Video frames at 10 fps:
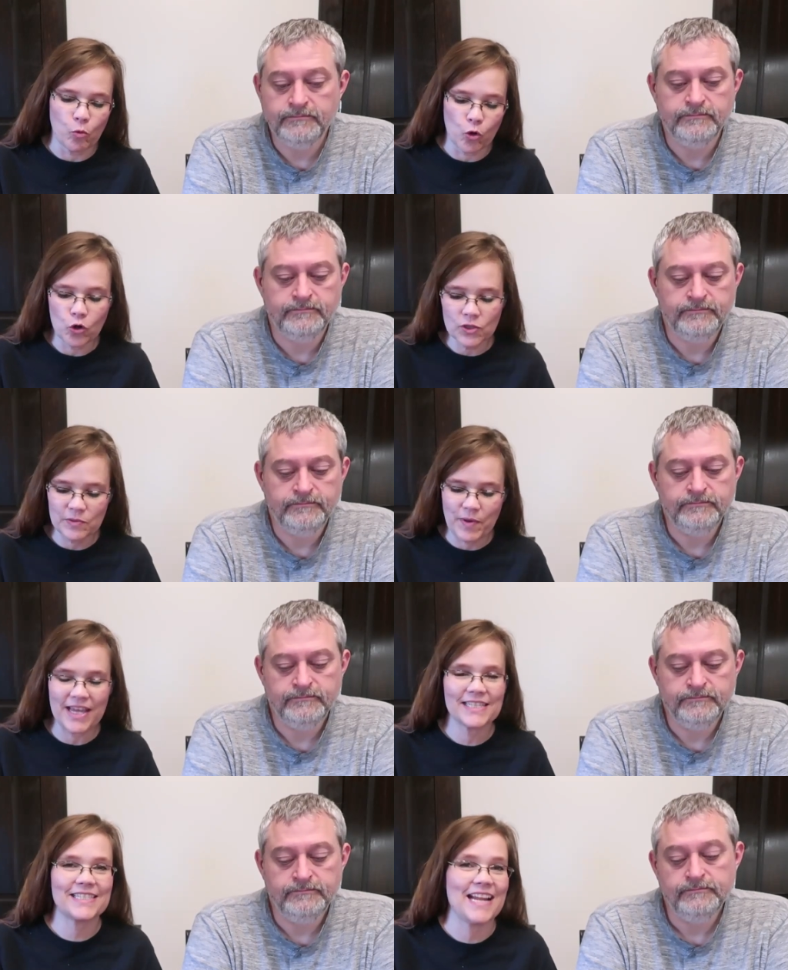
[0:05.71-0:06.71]
Speaker 1: World's
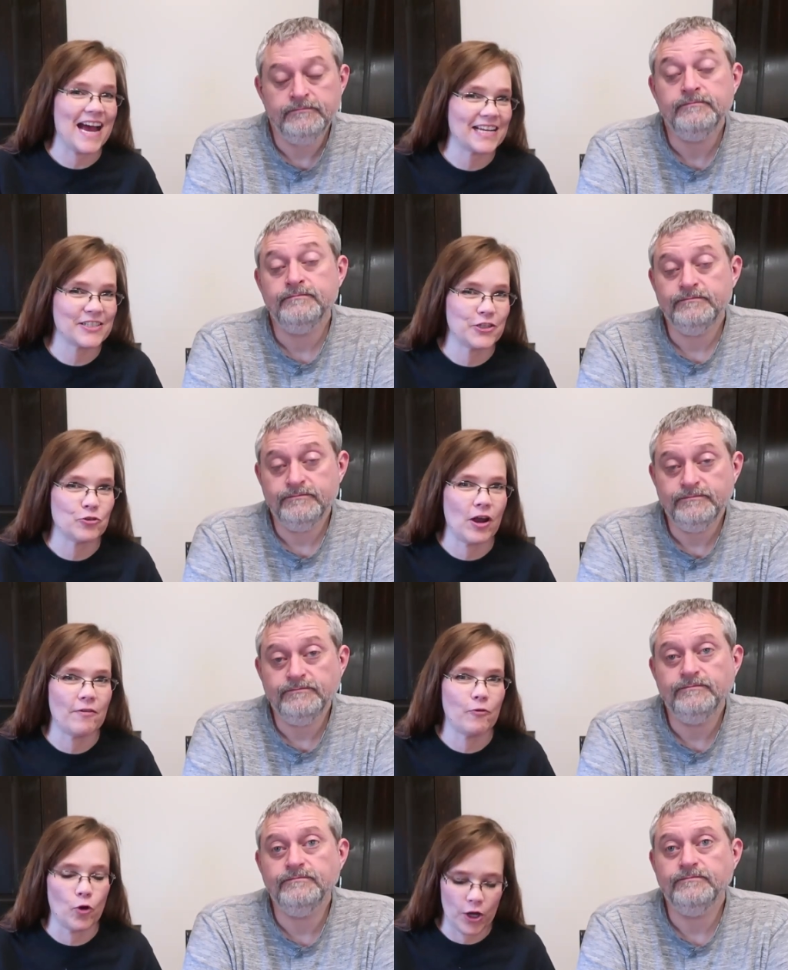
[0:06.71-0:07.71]
Best Snacks to
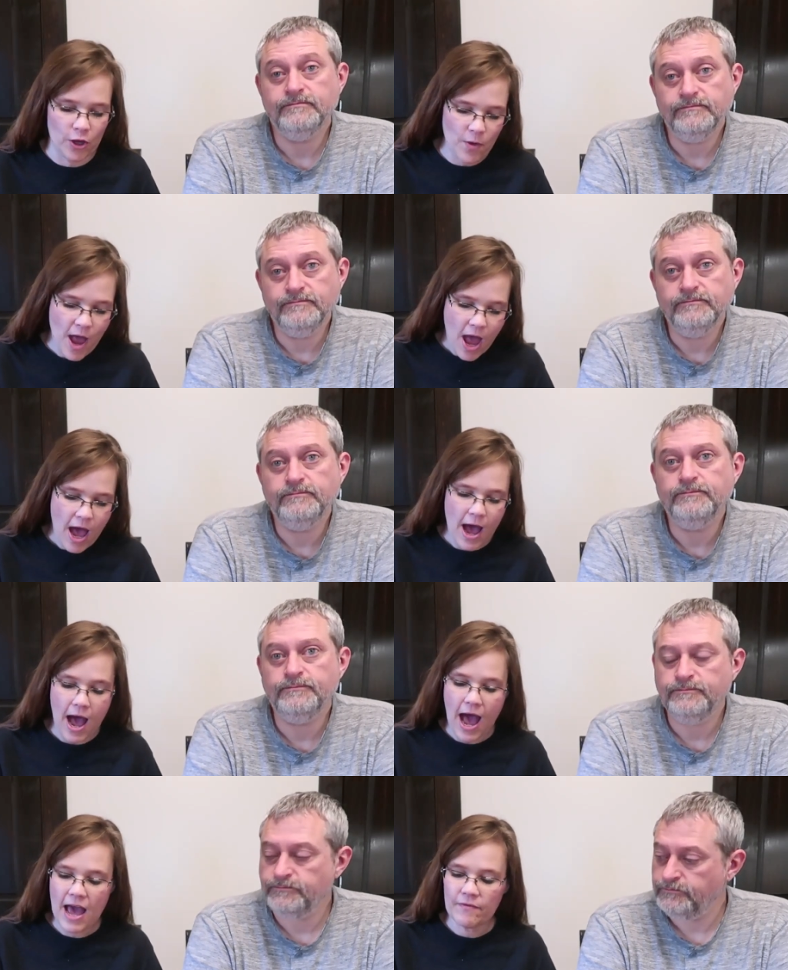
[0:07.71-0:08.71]
try for you. Uh,
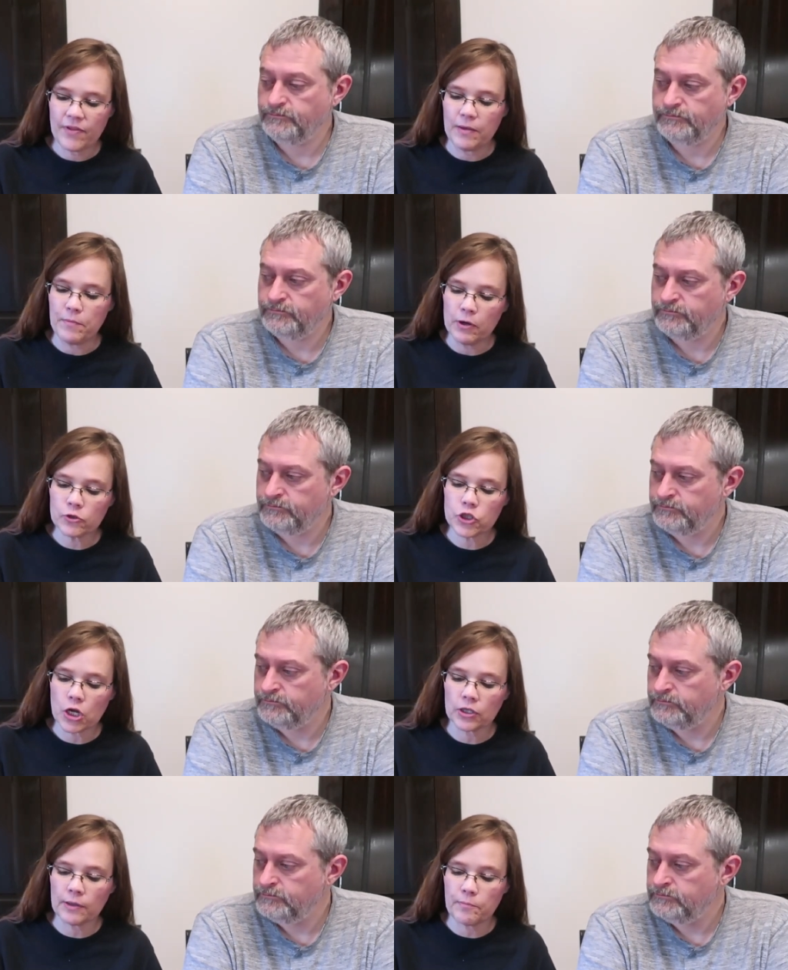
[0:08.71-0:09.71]
I have the milk
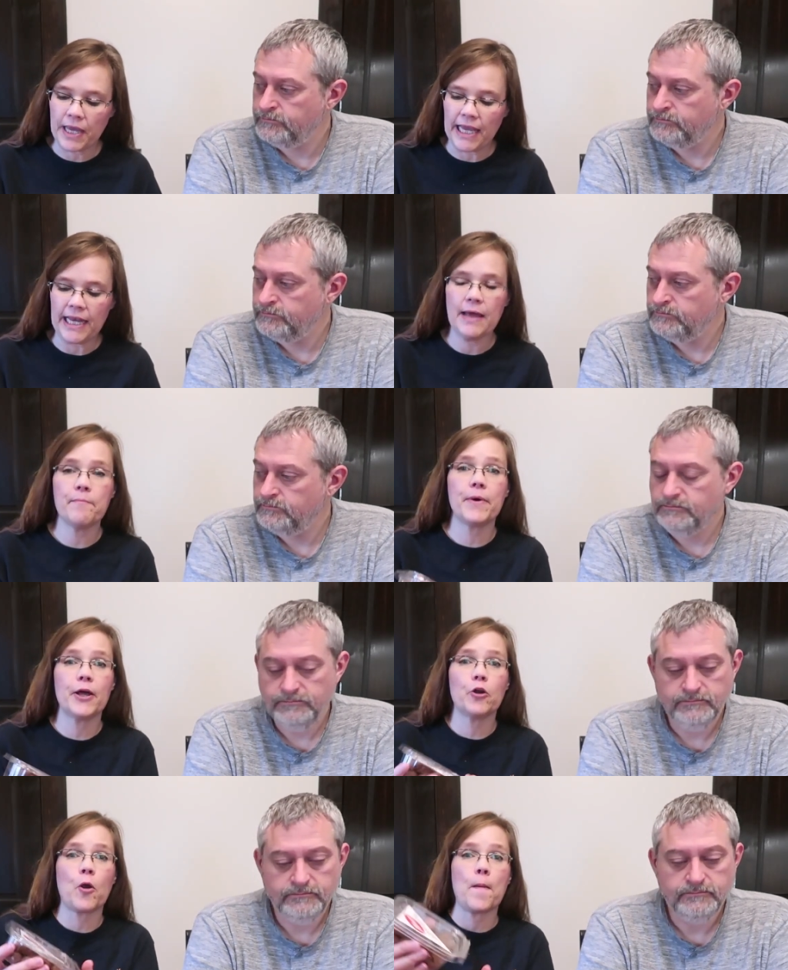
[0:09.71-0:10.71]
chocolate peanut
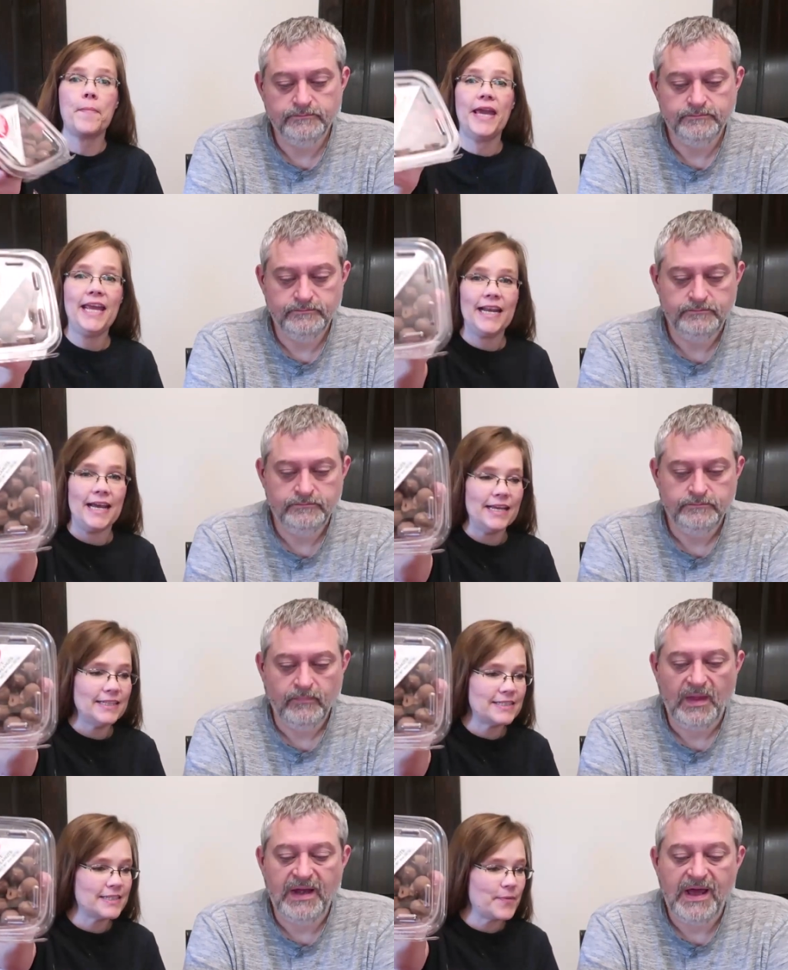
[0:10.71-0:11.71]
butter
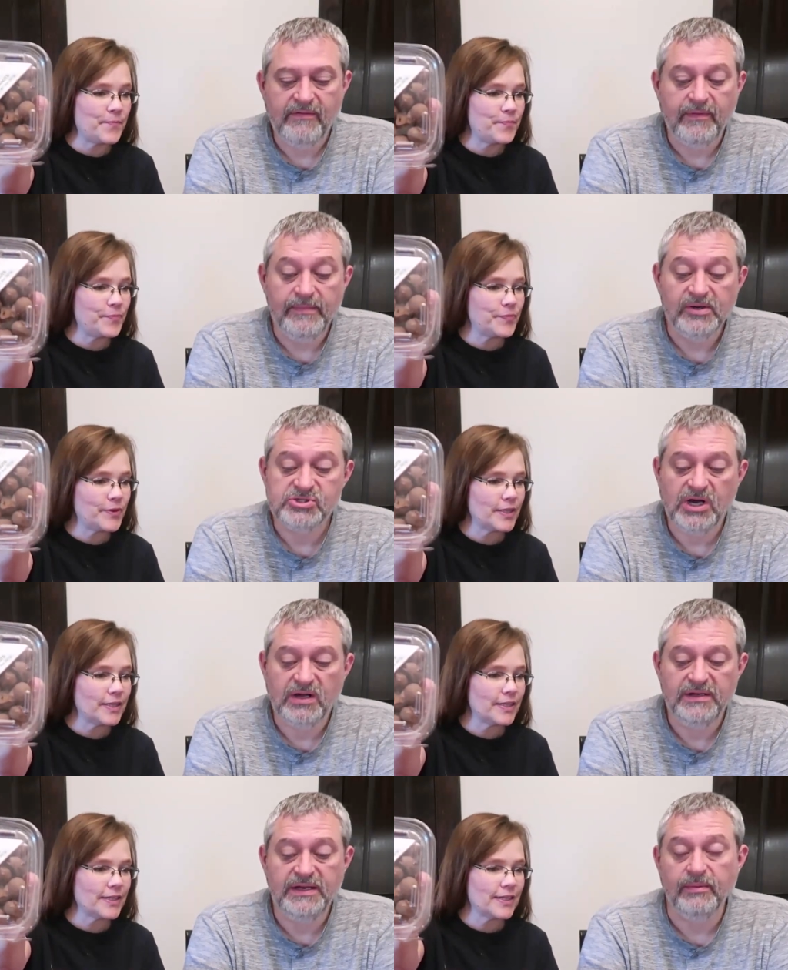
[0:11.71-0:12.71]
peanuts.
Speaker 2: And I have the milk
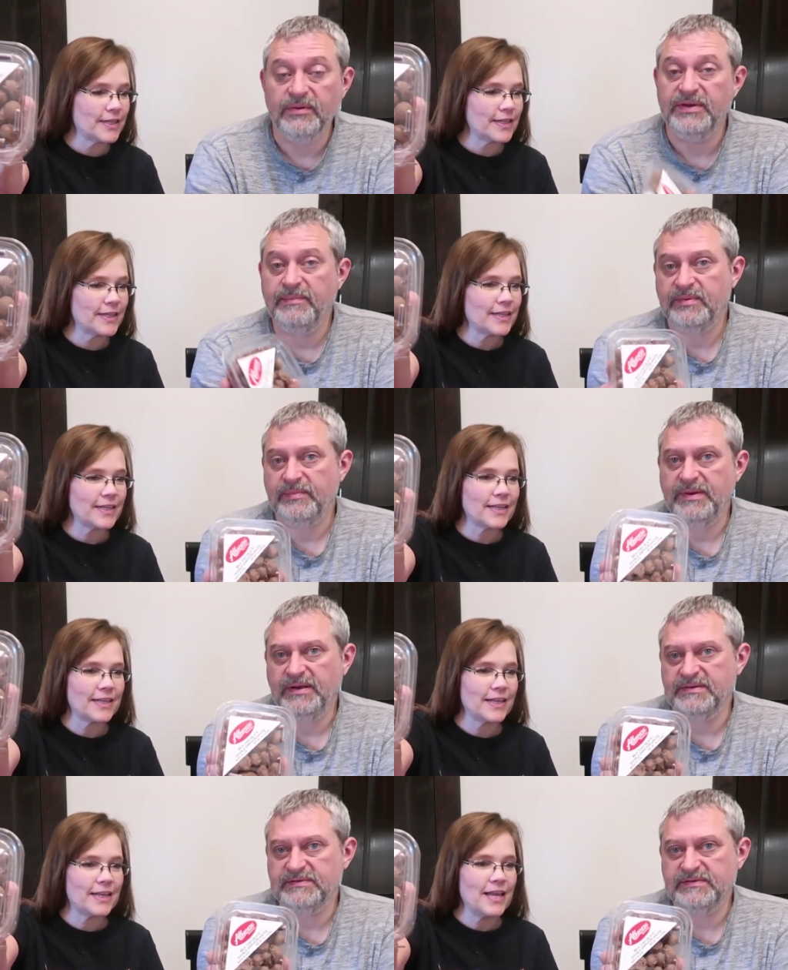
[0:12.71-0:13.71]
chocolate double dipped
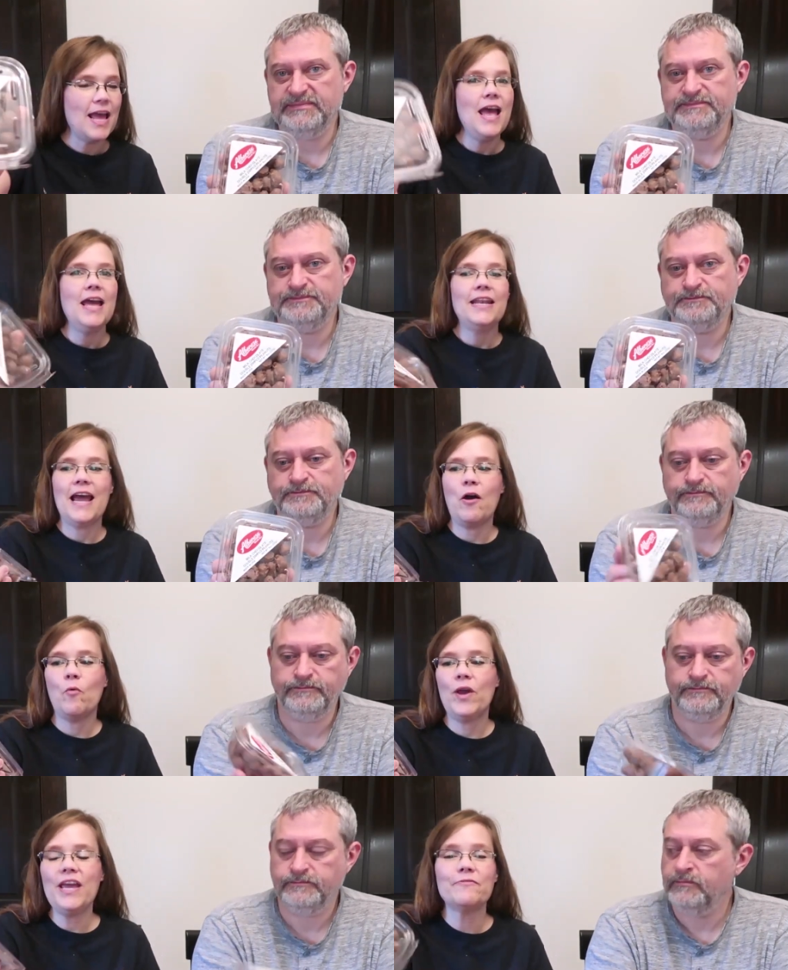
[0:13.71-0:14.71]
peanuts.
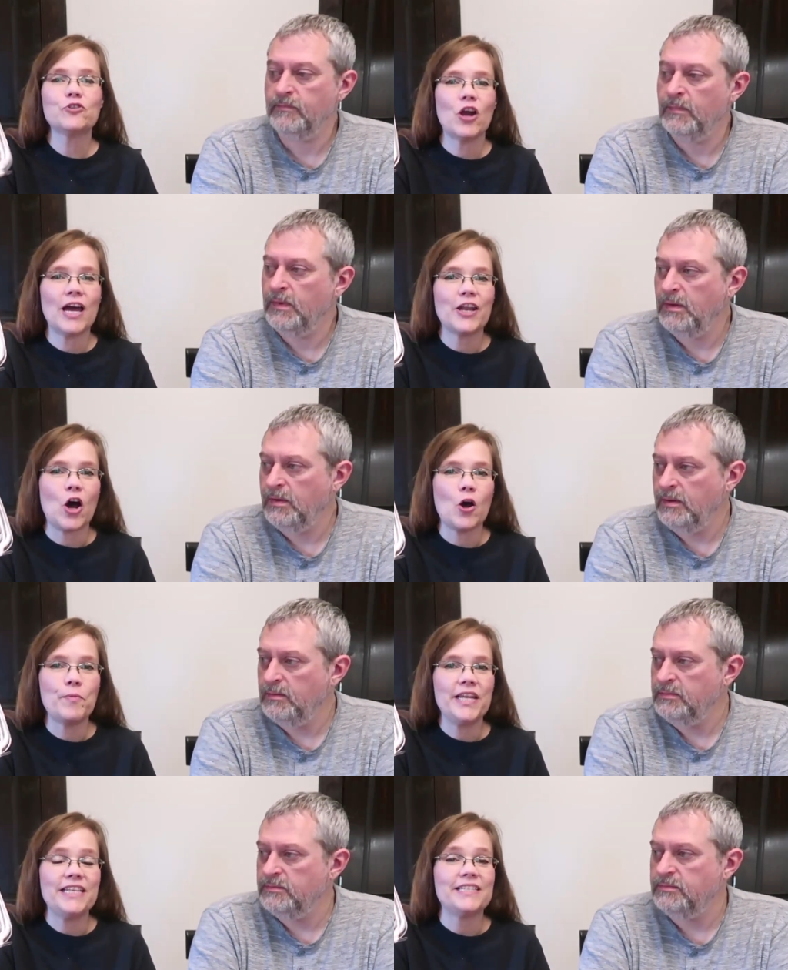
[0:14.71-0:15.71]
Speaker 1: Now, we have tried
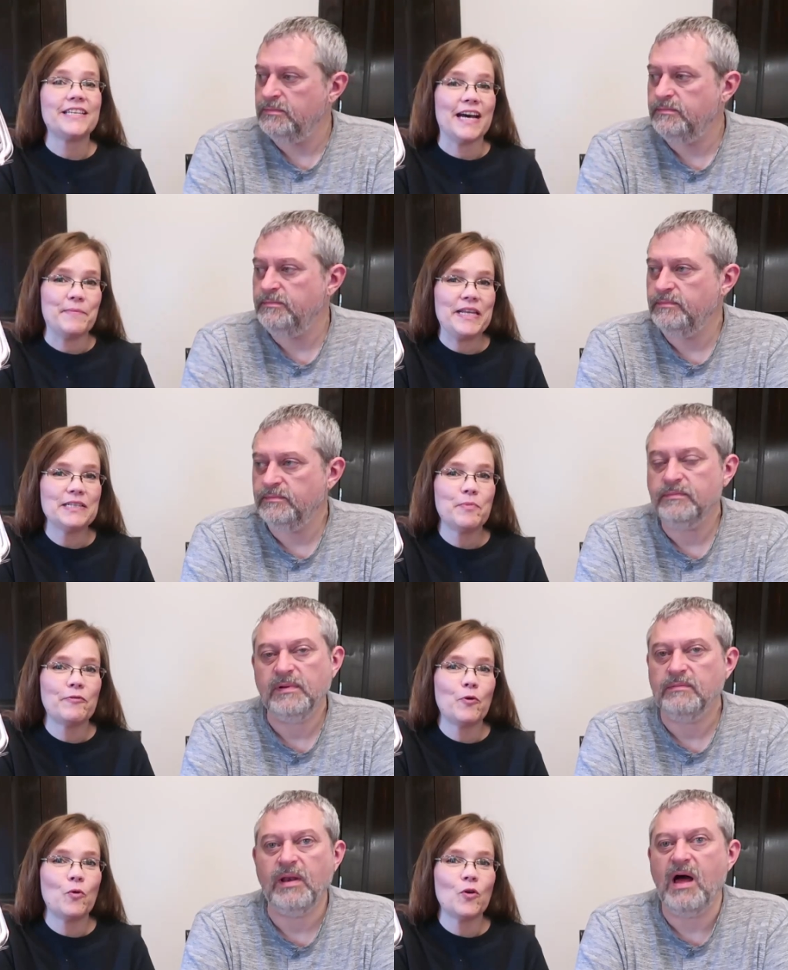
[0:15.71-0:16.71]
Albanese gummies
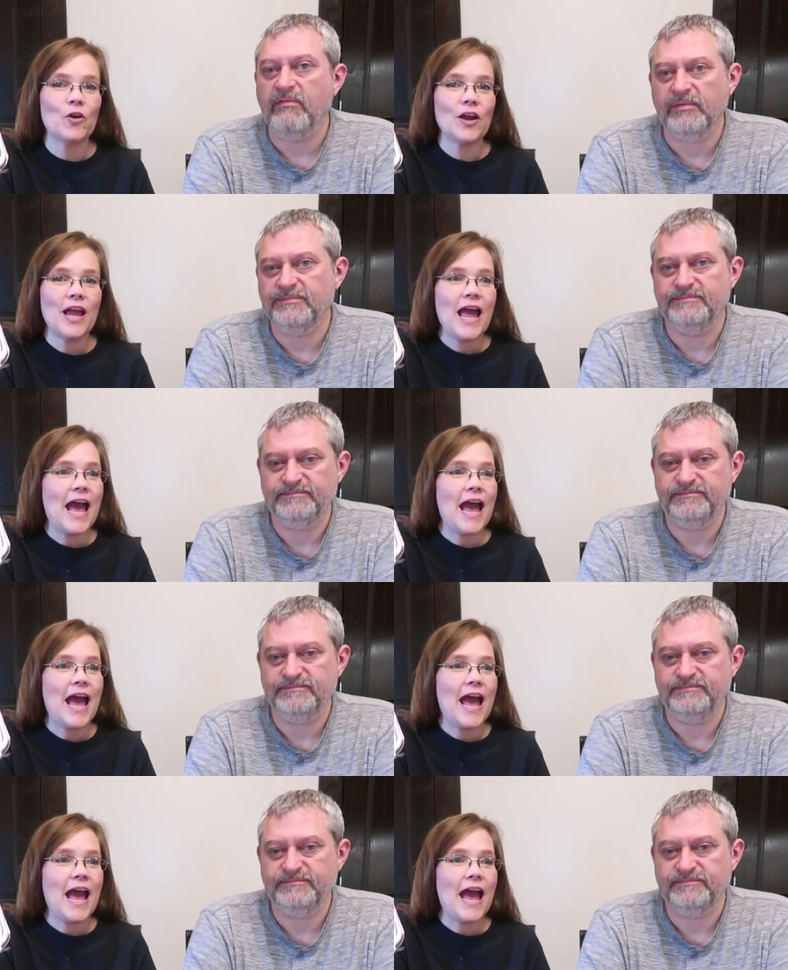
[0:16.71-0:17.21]
before.
Speaker 2: Love it.